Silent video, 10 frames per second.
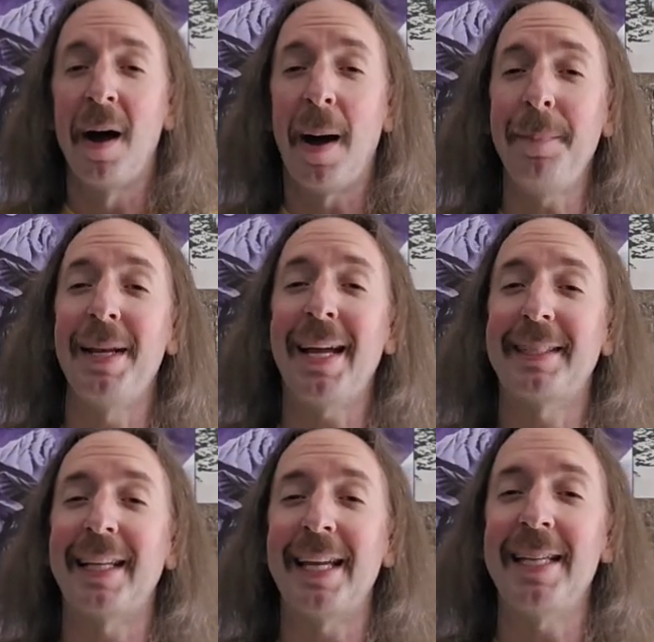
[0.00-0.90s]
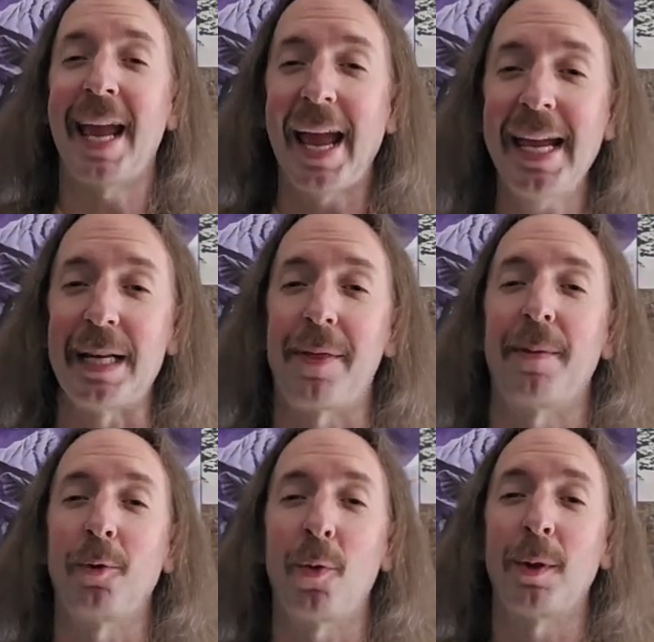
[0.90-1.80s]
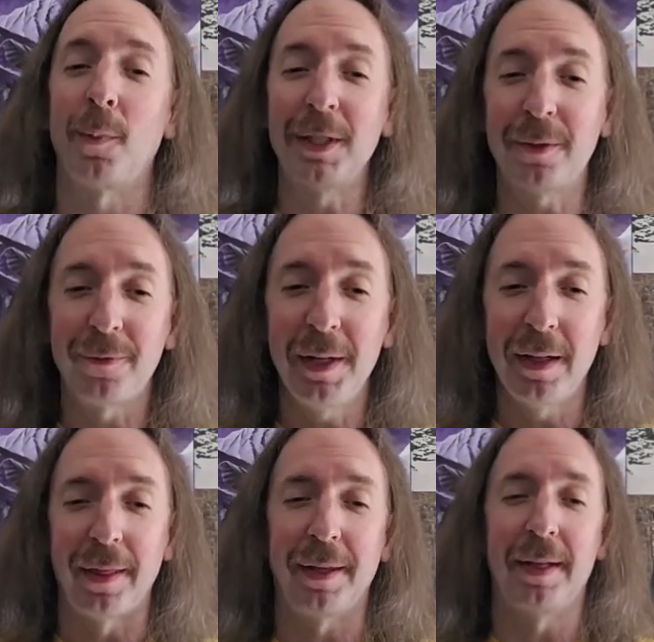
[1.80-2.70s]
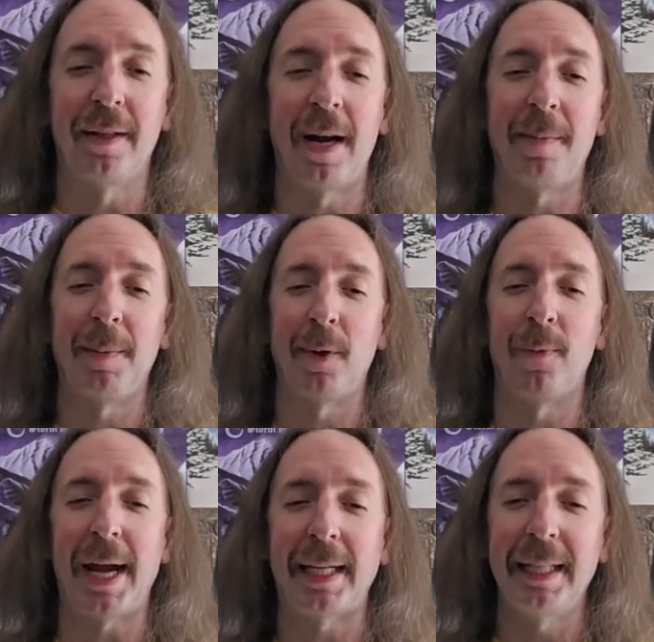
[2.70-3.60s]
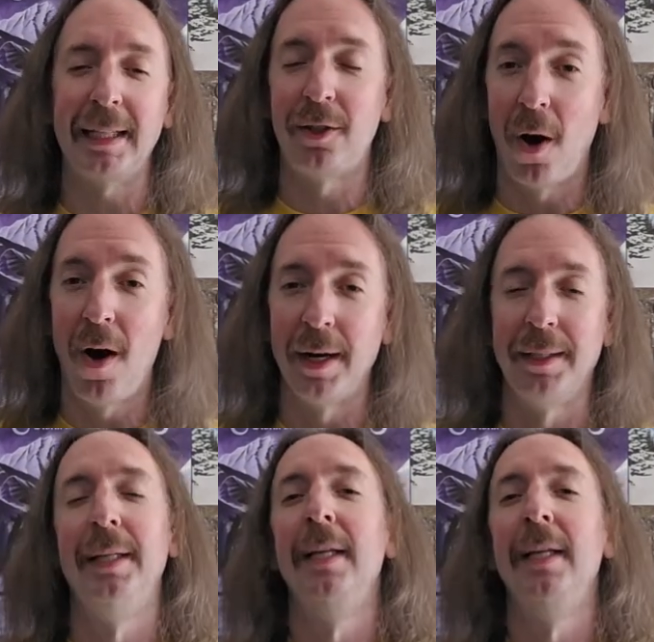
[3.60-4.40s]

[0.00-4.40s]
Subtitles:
Up next in 8th, going with Winter Phillip and their album The Reckoning Dawn.